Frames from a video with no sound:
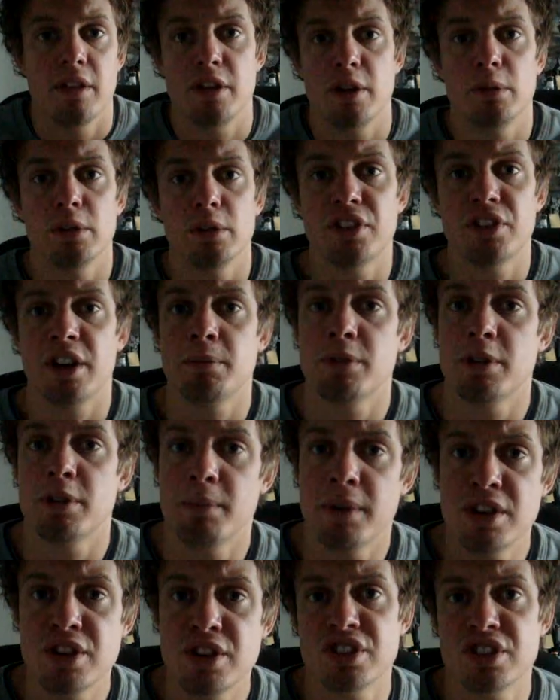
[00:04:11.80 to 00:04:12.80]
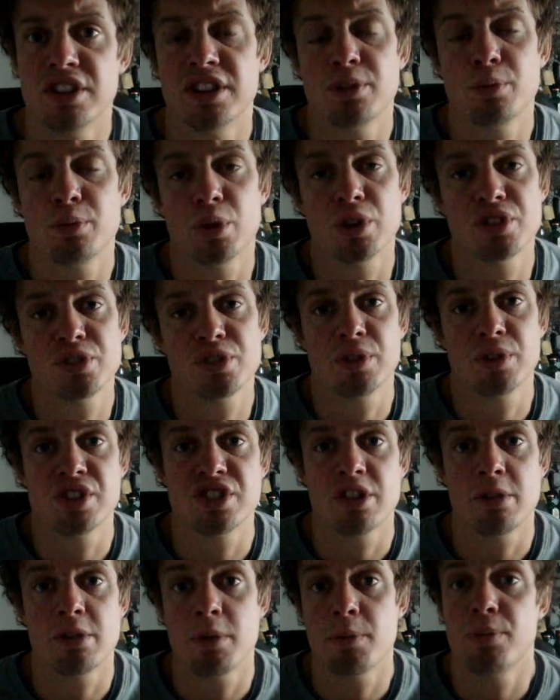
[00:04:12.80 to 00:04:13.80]
The only time they mentioned it was when
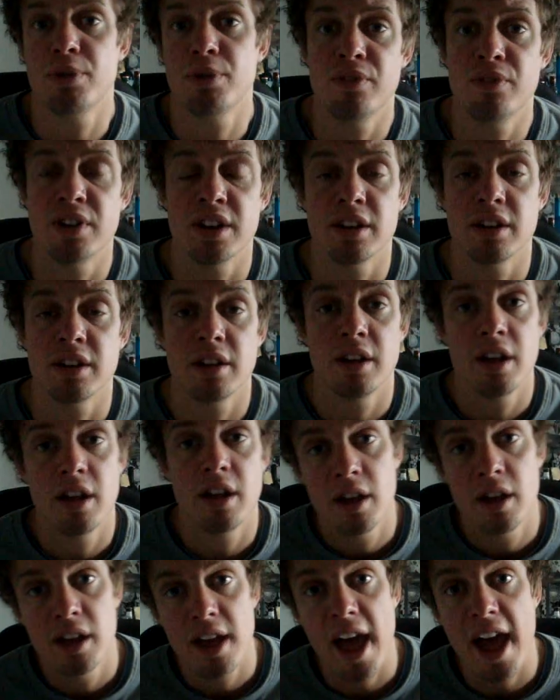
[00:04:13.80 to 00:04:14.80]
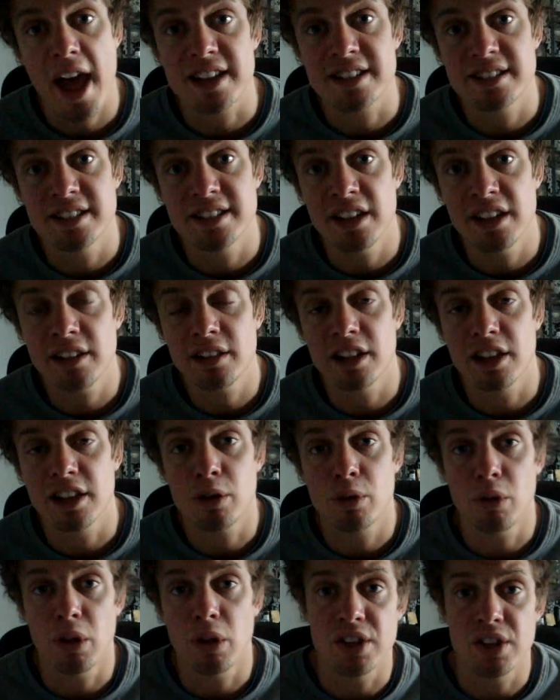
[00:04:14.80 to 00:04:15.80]
Jeremy Piven accidentally
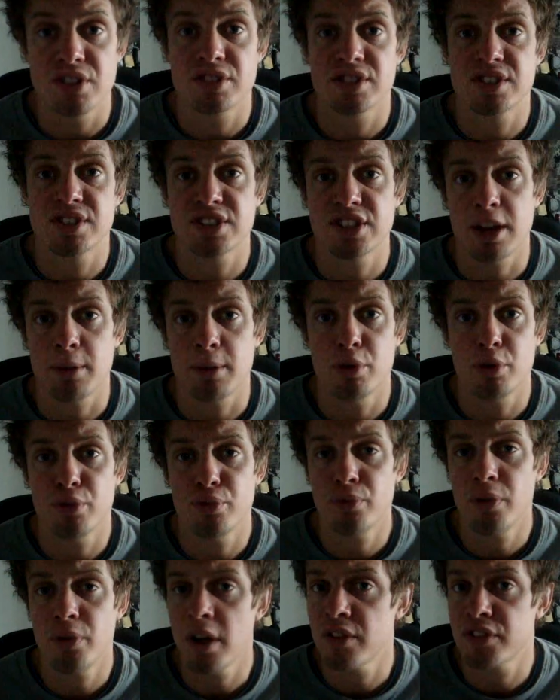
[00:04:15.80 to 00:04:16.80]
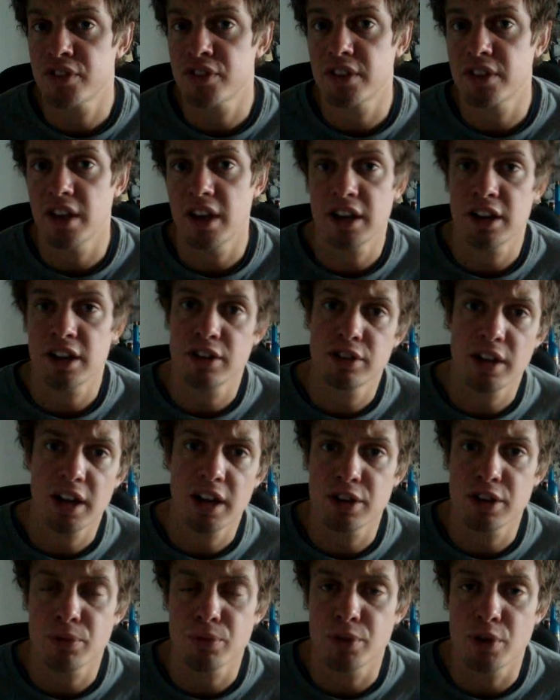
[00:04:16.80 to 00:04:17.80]
called it SummerFest.
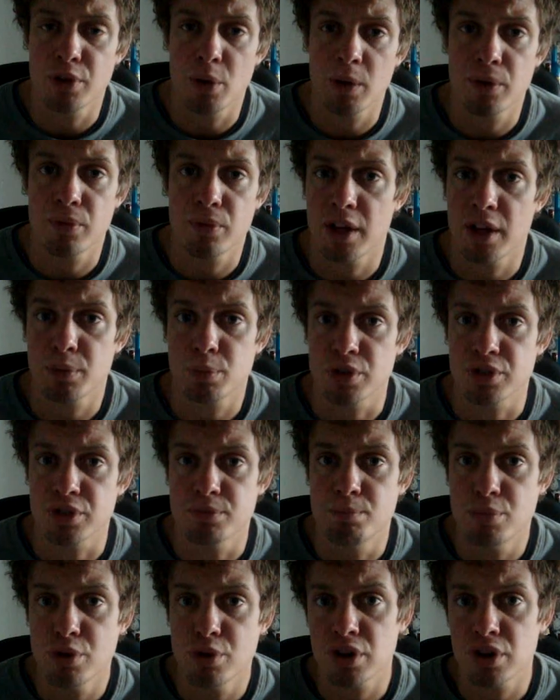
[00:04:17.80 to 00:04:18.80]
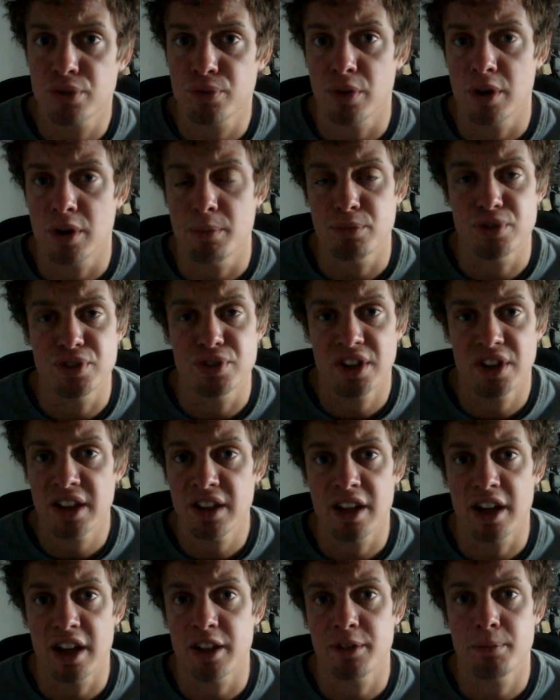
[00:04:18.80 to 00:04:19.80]
I don't know if that was booked for him to
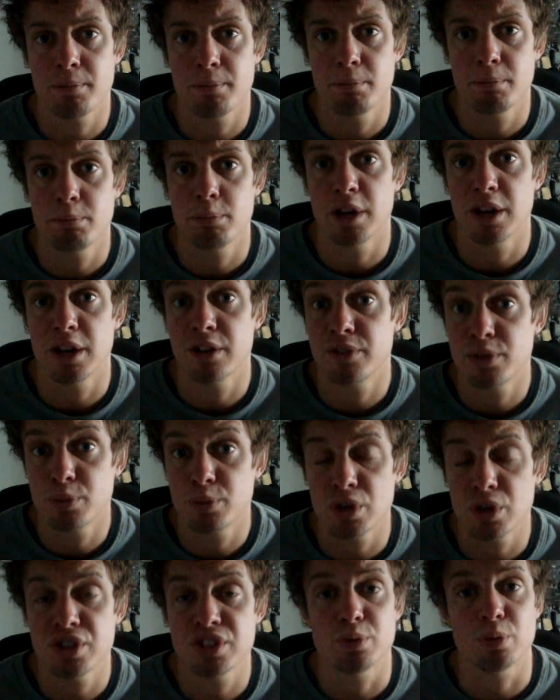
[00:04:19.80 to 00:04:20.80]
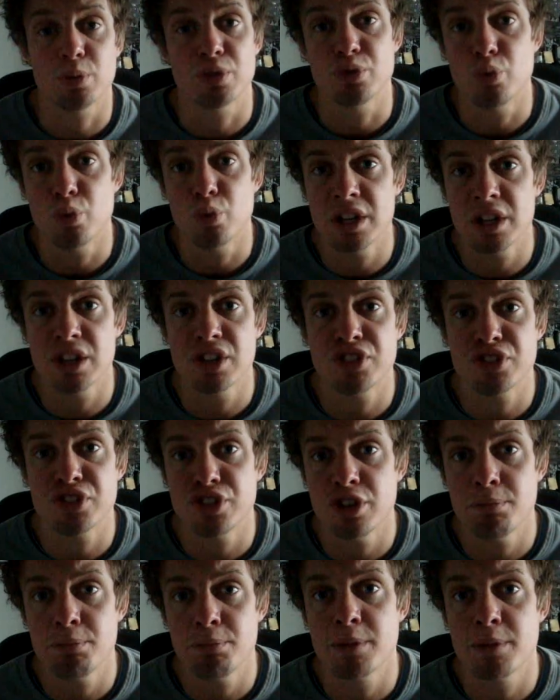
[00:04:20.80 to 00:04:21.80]
say that, but if it was really
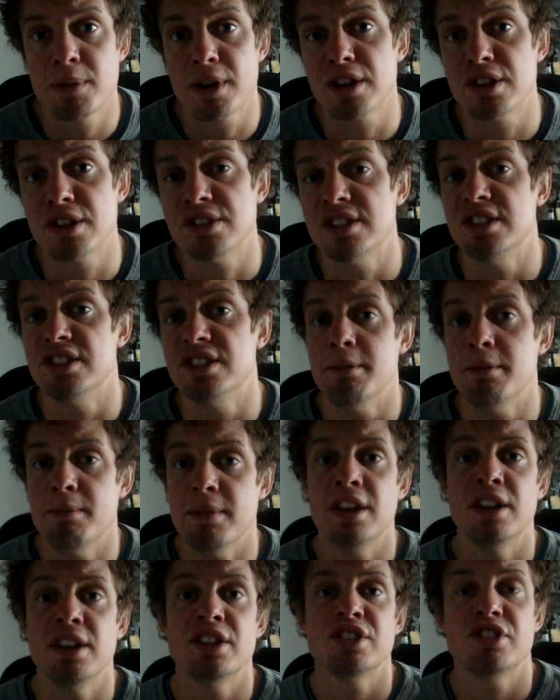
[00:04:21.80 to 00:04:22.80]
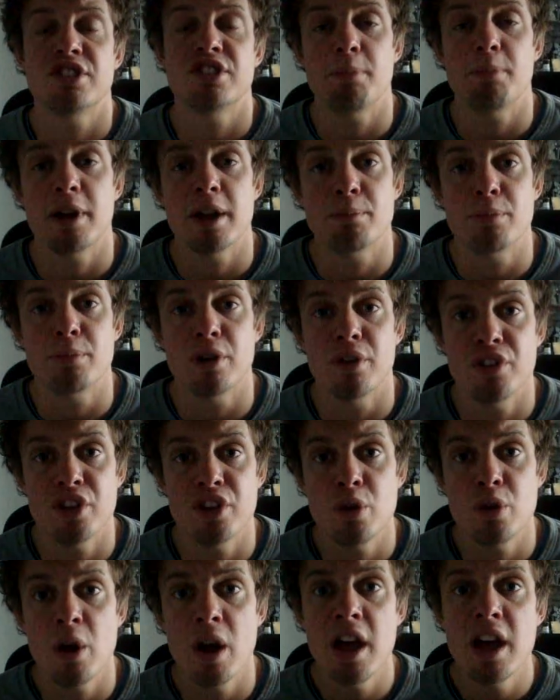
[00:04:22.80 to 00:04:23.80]
stupid because it diminished the
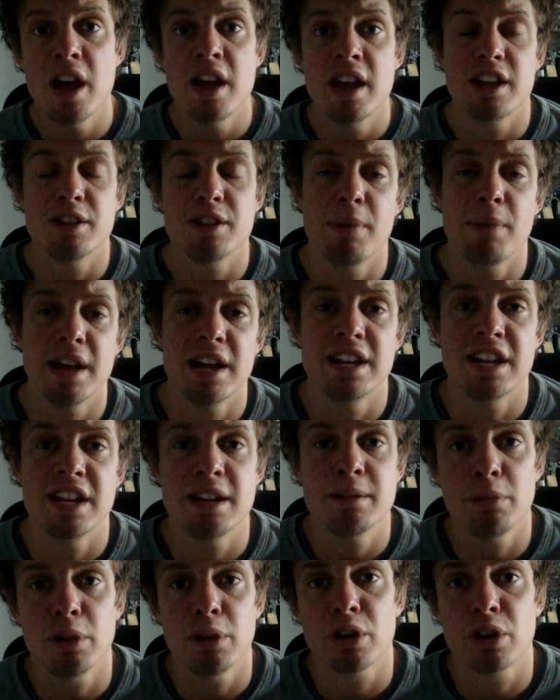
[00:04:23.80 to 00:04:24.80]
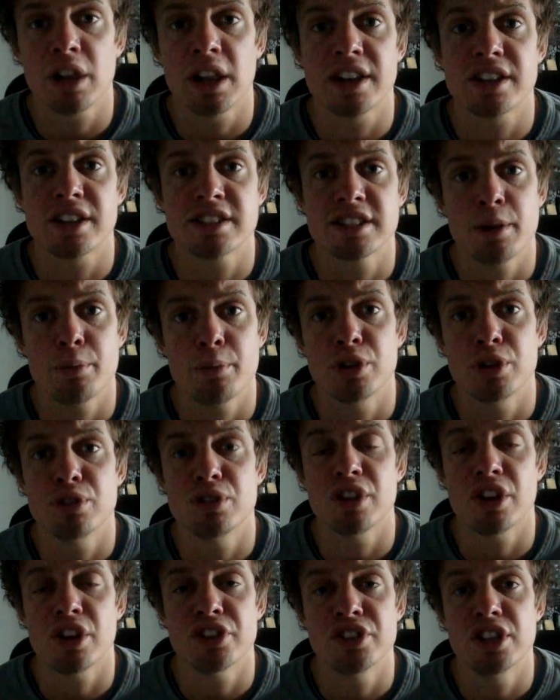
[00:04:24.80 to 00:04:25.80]
pay-per-view. It made him look like someone who
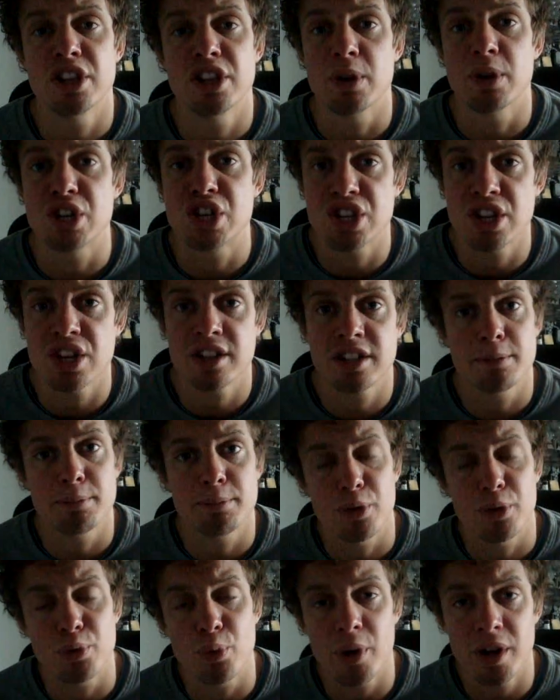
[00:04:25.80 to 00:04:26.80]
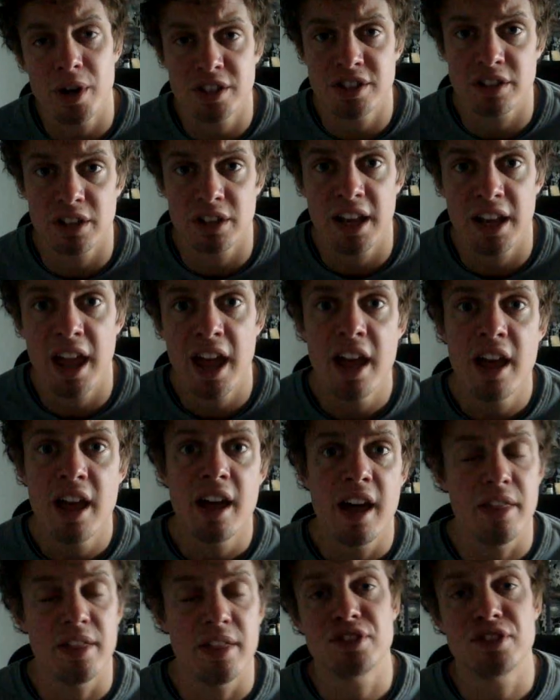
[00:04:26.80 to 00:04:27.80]
doesn't know a shit about wrestling.
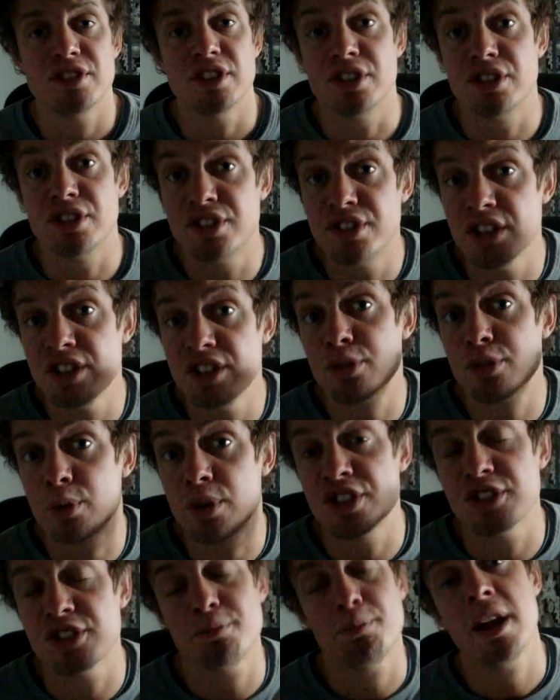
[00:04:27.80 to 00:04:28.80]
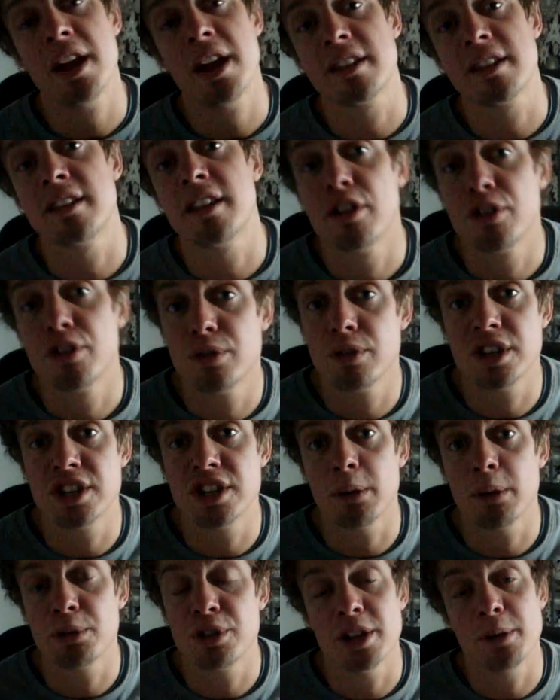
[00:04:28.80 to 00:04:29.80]
And that's a disrespect to the
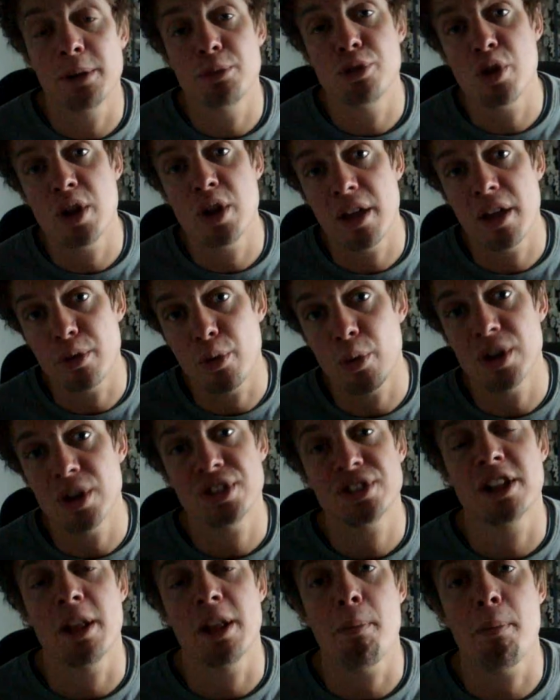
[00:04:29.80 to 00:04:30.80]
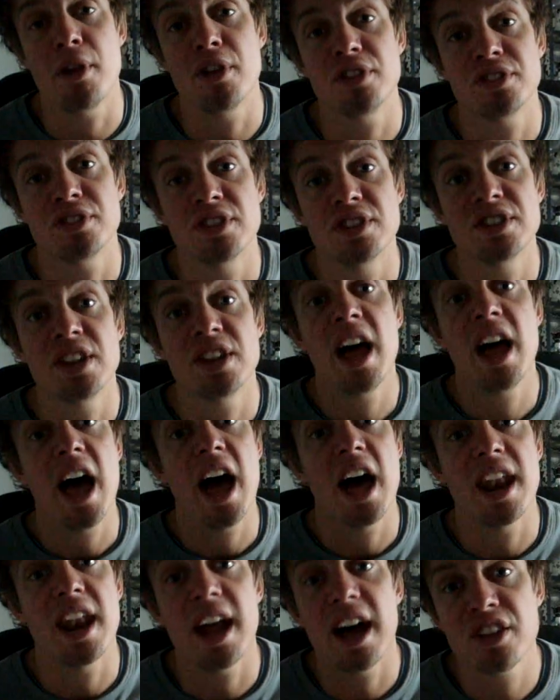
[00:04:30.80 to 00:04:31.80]
WWE and the wrestling business
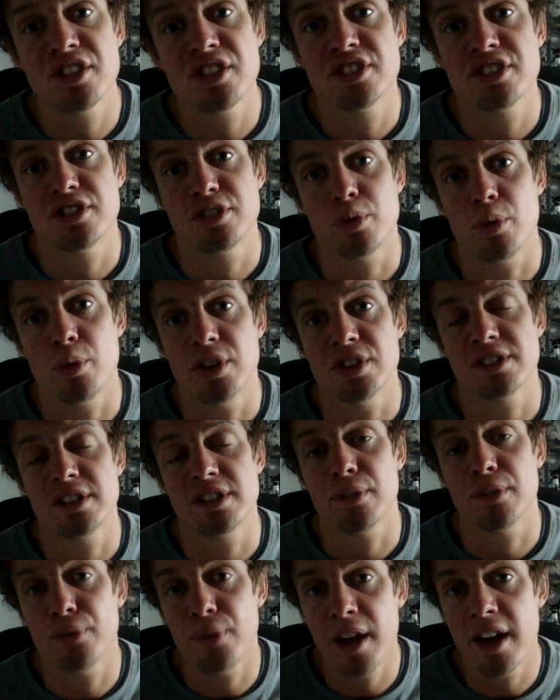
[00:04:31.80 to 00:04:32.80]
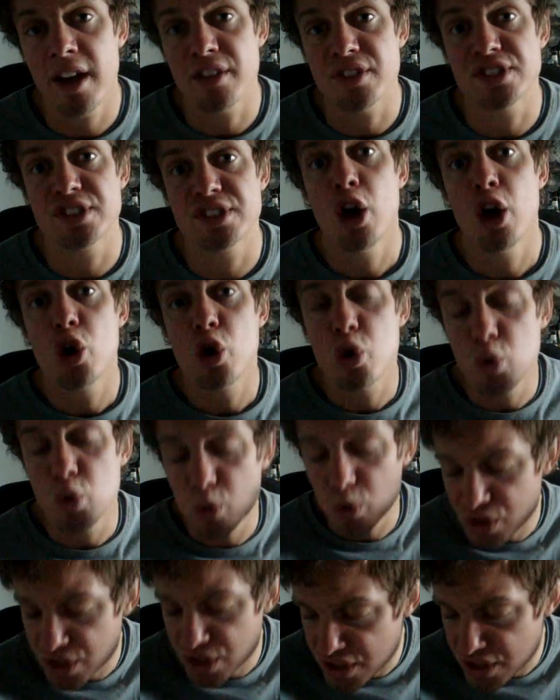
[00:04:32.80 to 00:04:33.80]
and us as a wrestling fans
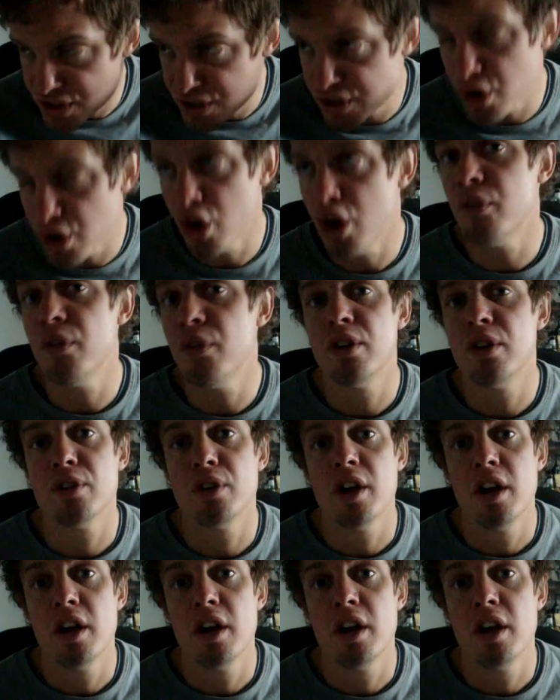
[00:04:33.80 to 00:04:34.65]
who deserve